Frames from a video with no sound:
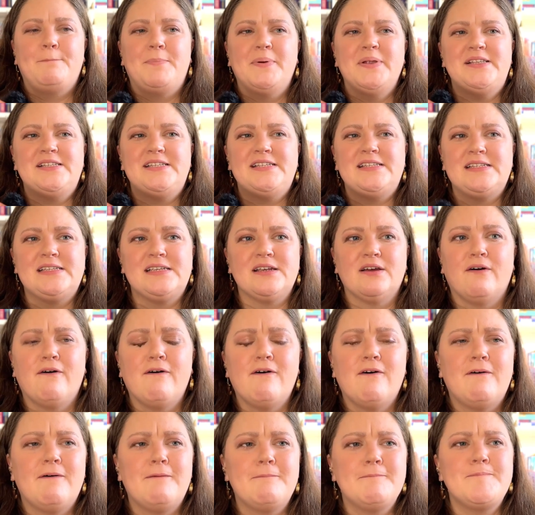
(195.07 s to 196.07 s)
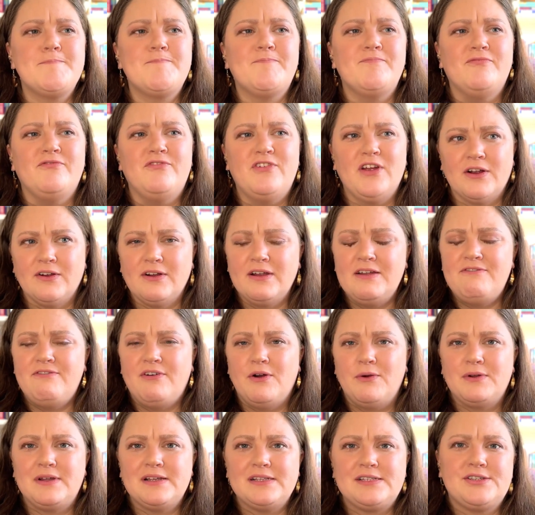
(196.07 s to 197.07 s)
but still very
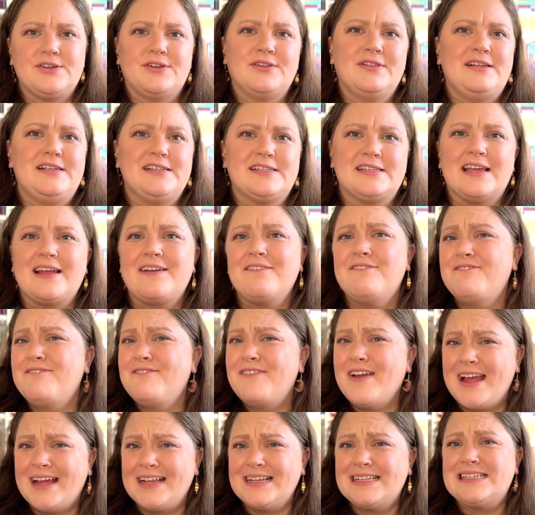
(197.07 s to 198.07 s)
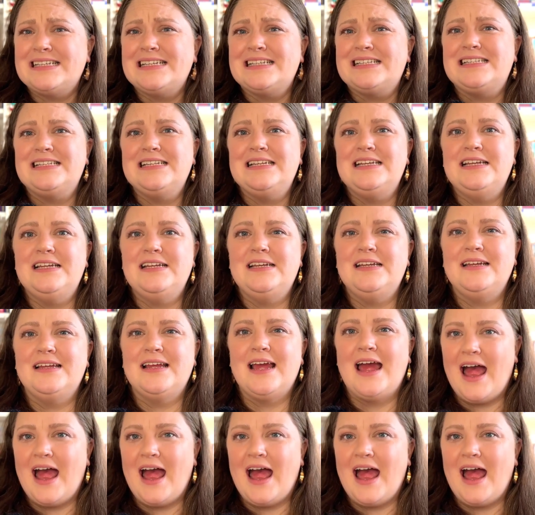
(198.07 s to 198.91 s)
focused on these like fantasy